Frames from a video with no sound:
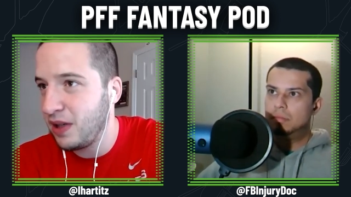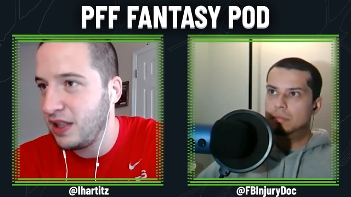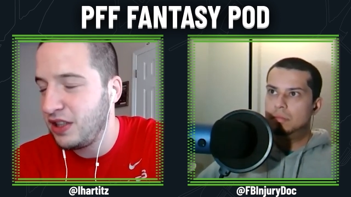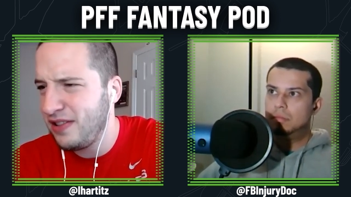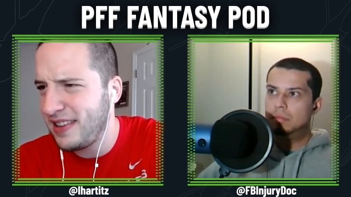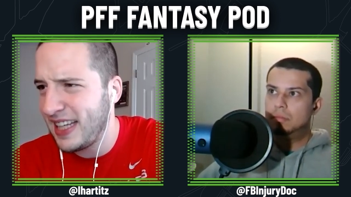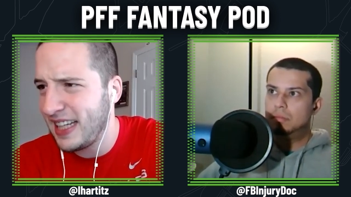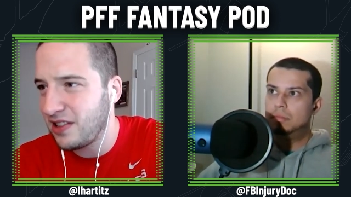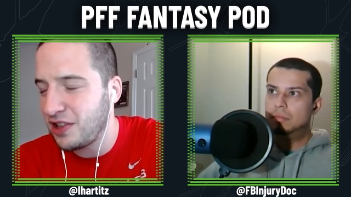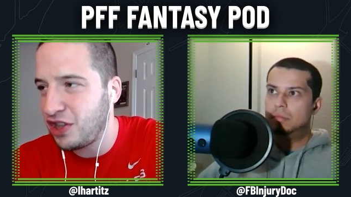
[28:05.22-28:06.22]
Speaker 1: But do you
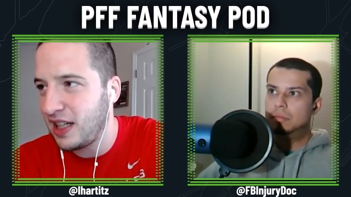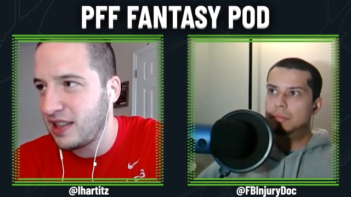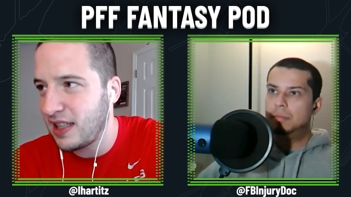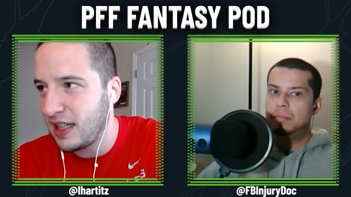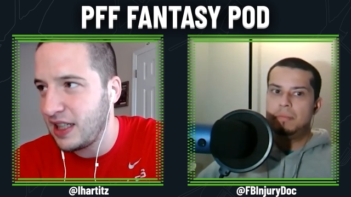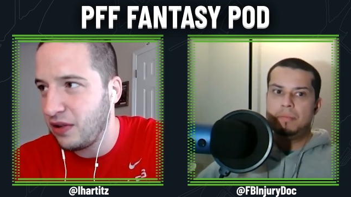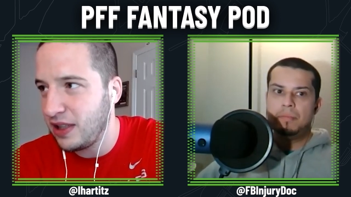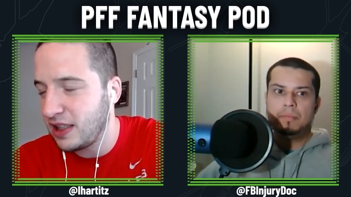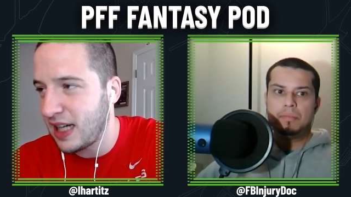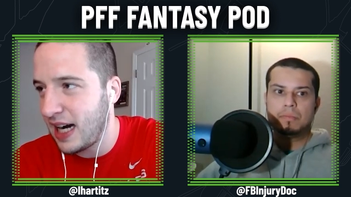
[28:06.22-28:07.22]
think there's a chance that, you
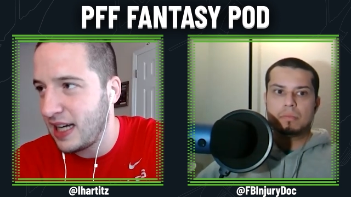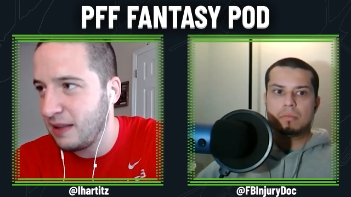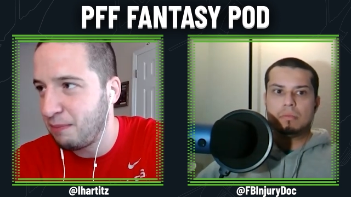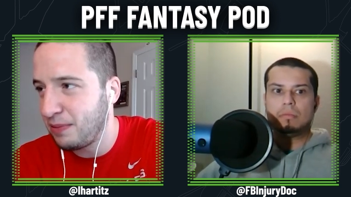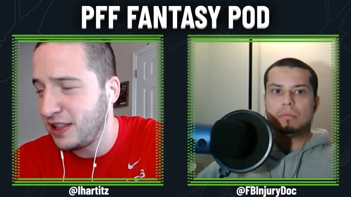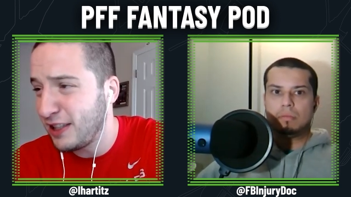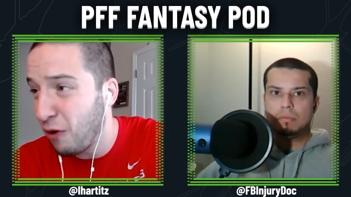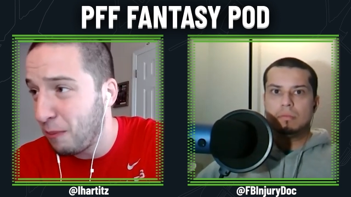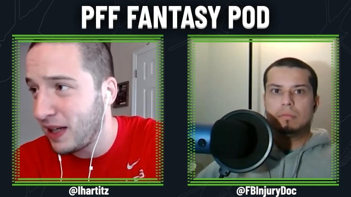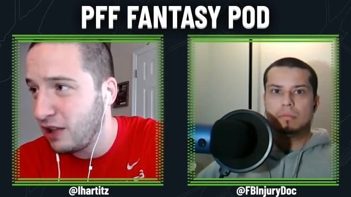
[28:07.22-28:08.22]
know, he's kind of
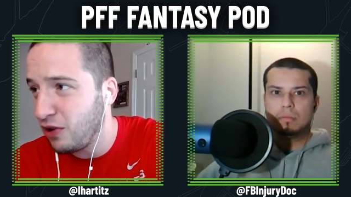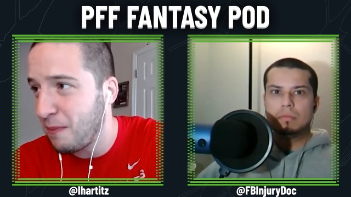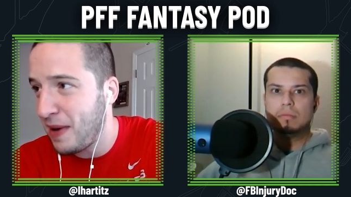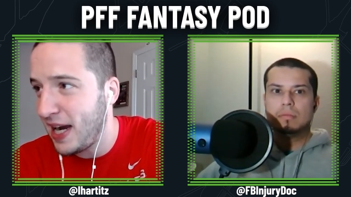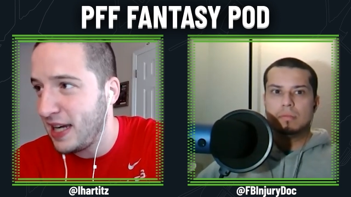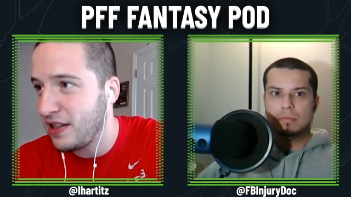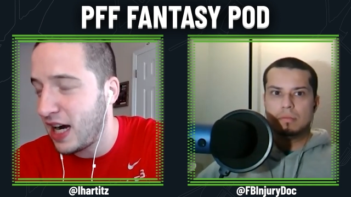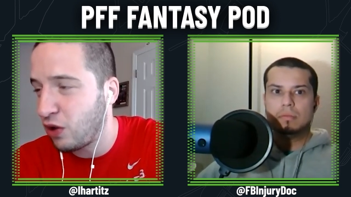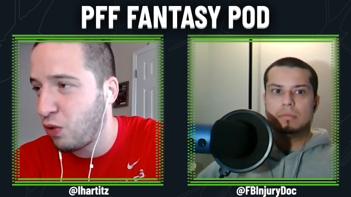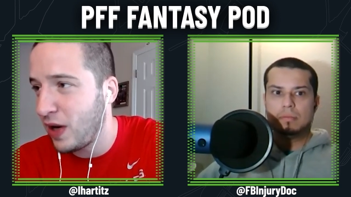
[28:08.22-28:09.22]
still playing through the pain
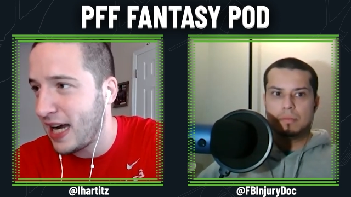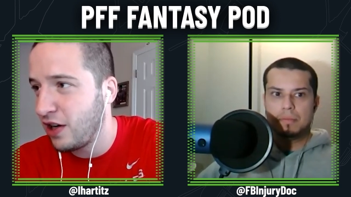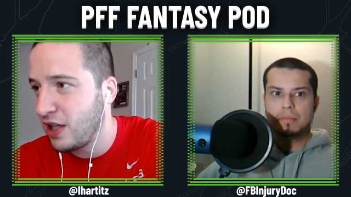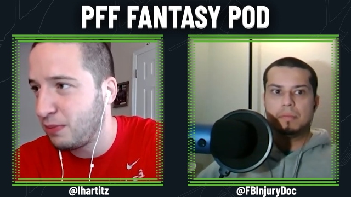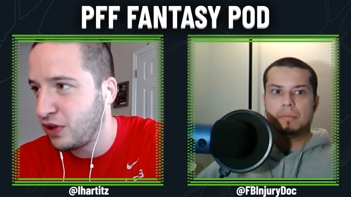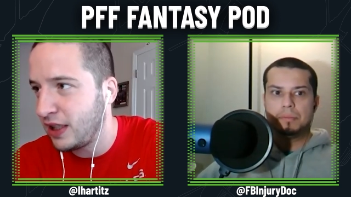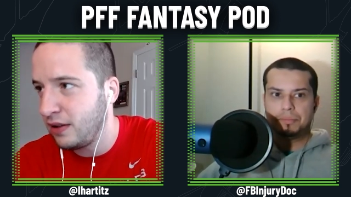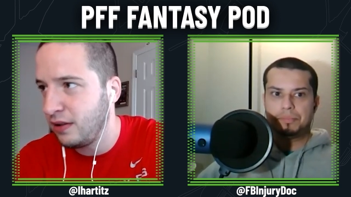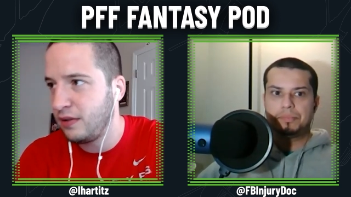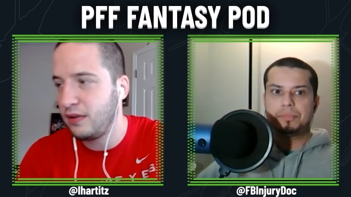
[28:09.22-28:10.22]
and not quite at
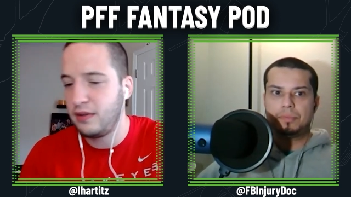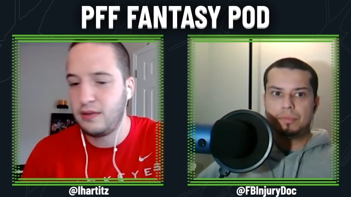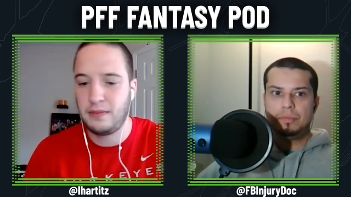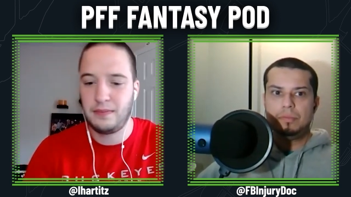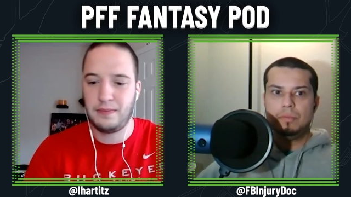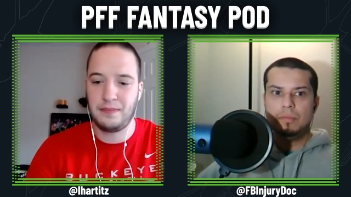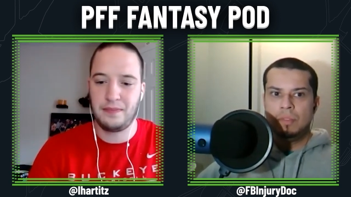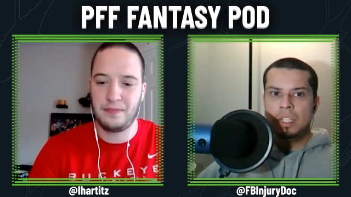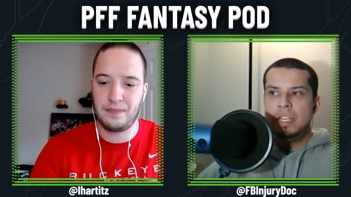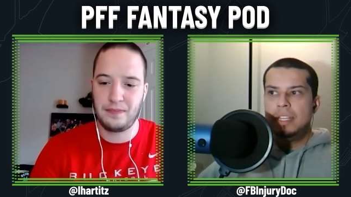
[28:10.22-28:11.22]
100%?
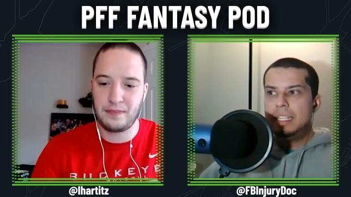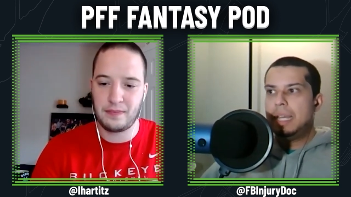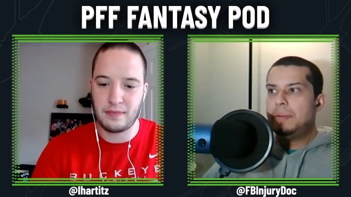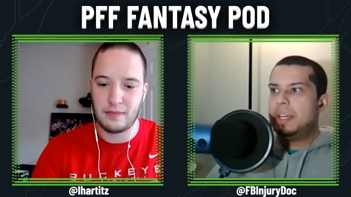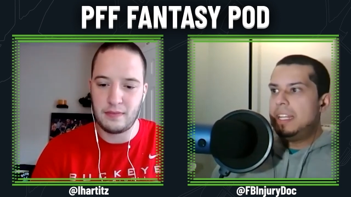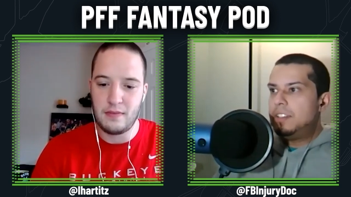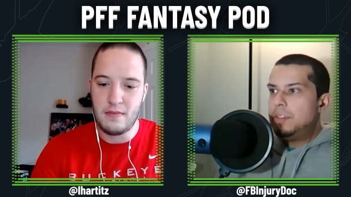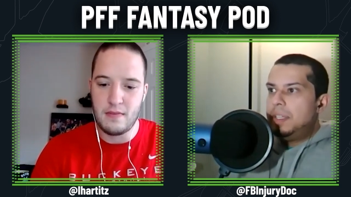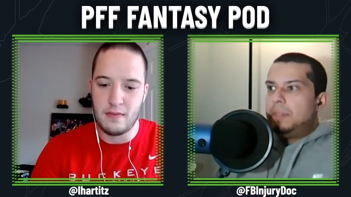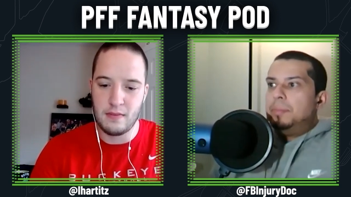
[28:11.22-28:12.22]
Speaker 2: Yeah, man. And
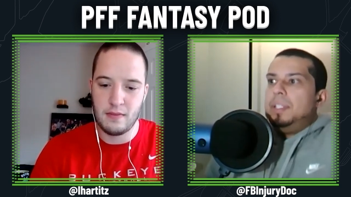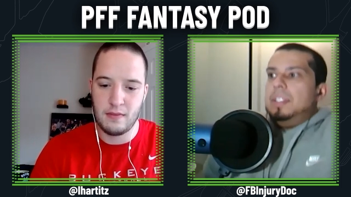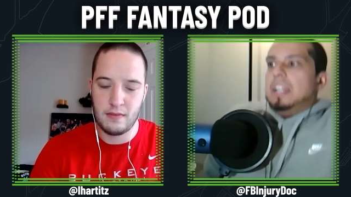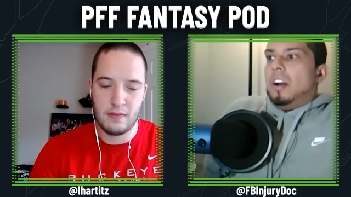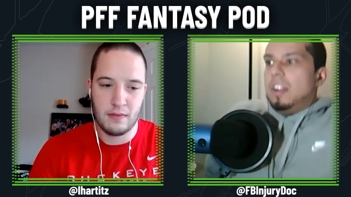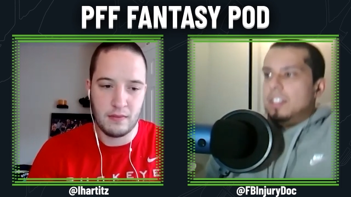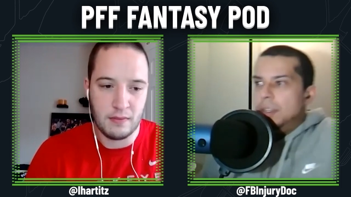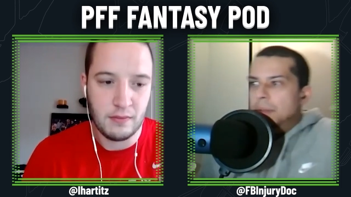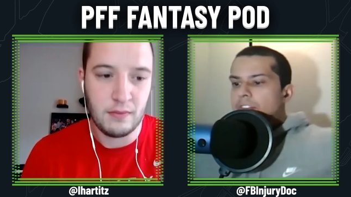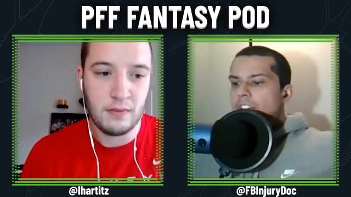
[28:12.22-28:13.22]
to be completely honest
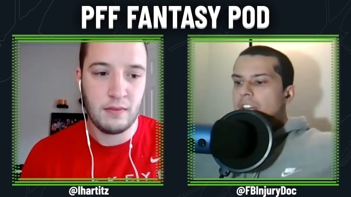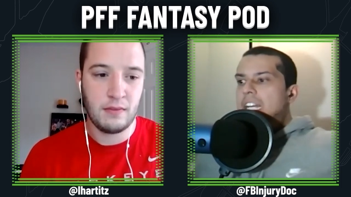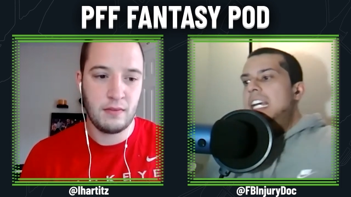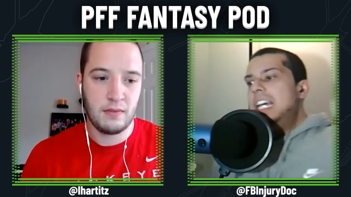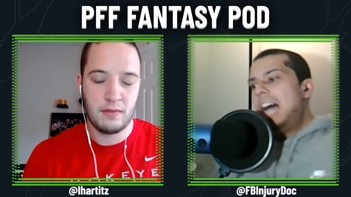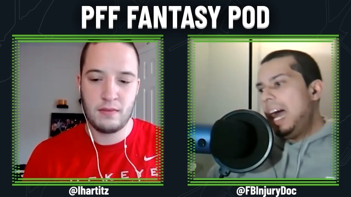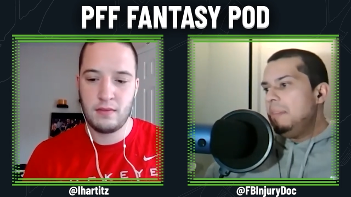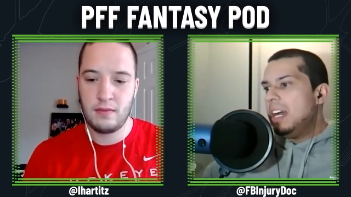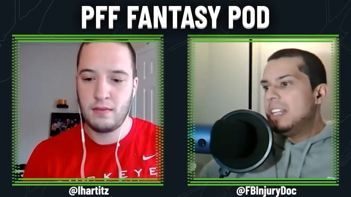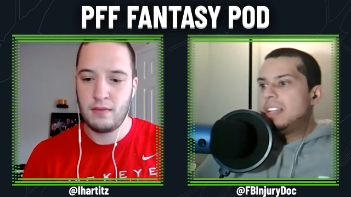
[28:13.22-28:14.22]
up front, I'm
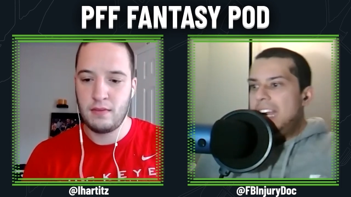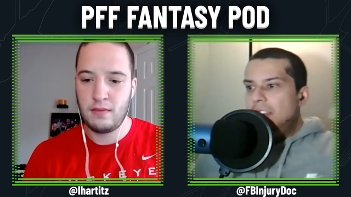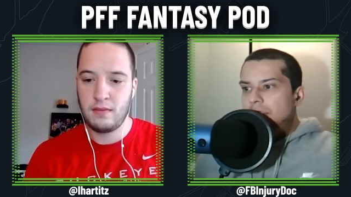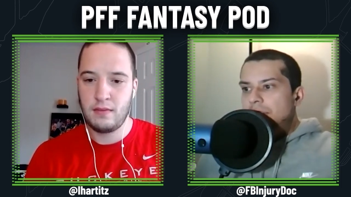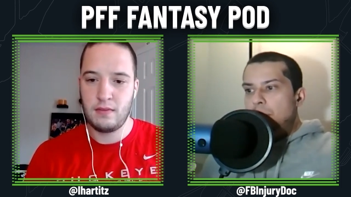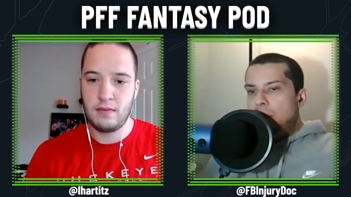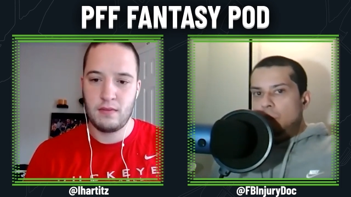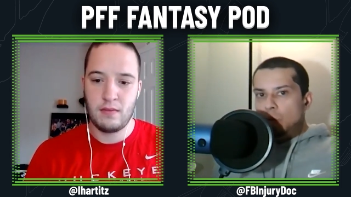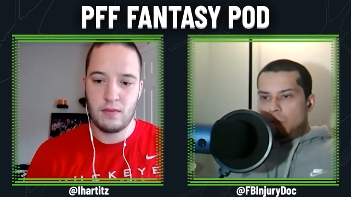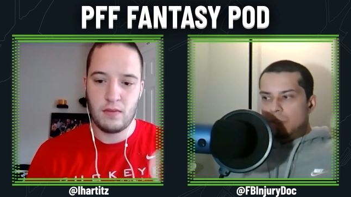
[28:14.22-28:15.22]
not entirely
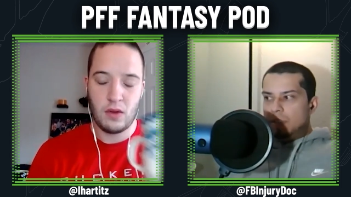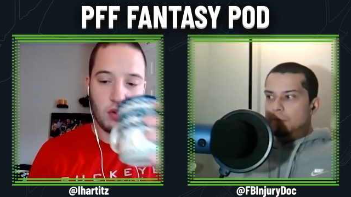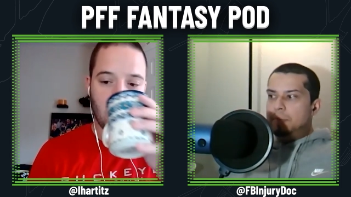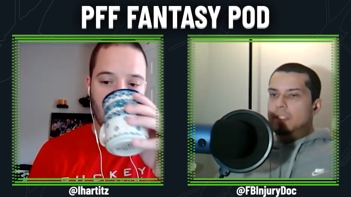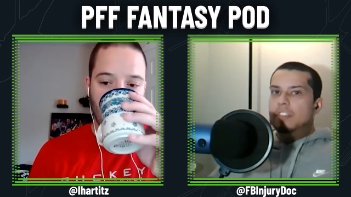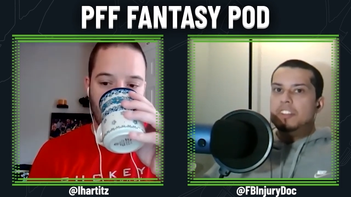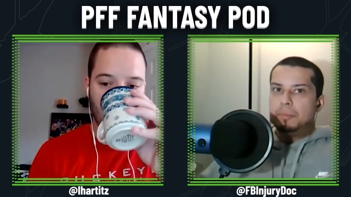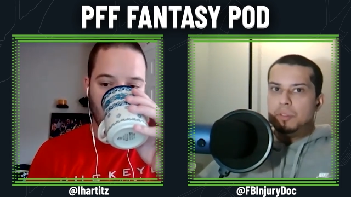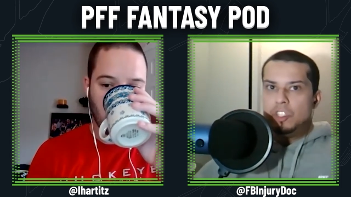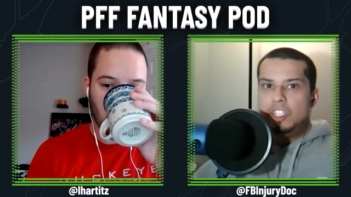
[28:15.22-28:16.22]
familiar with the specific
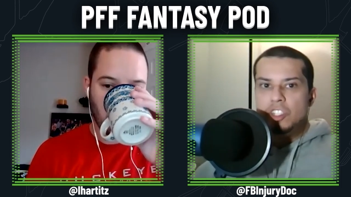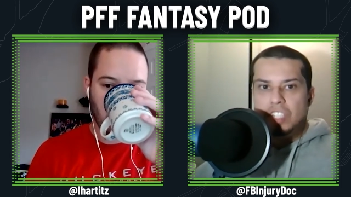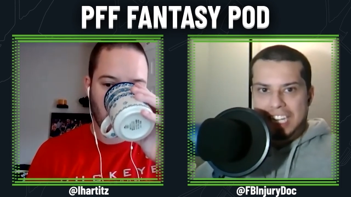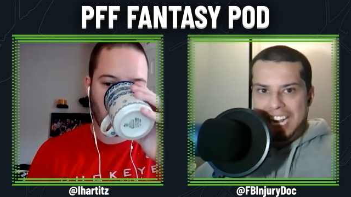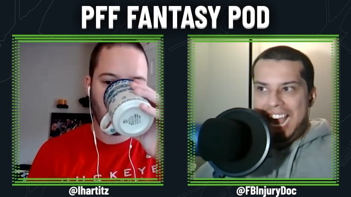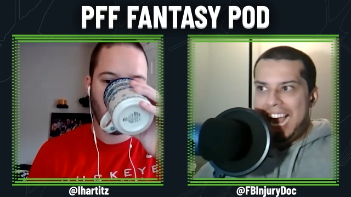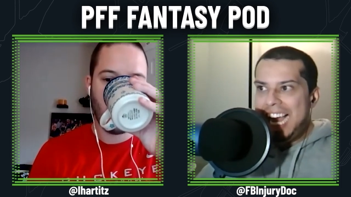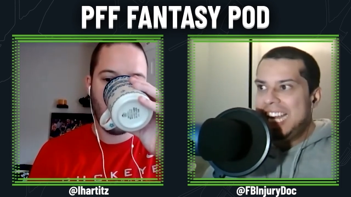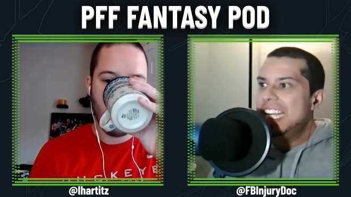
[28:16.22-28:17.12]
procedure that he had